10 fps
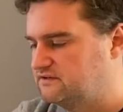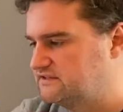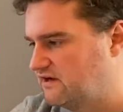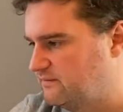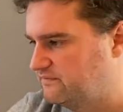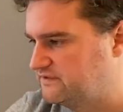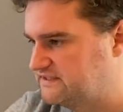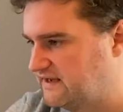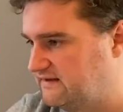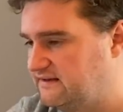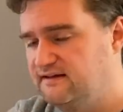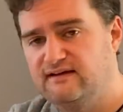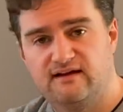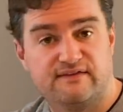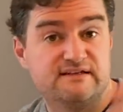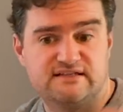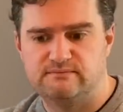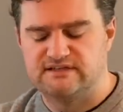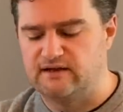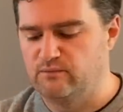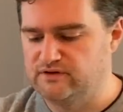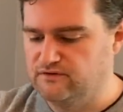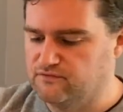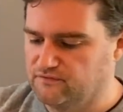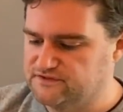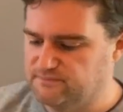time of the day and then dim down when you've gone to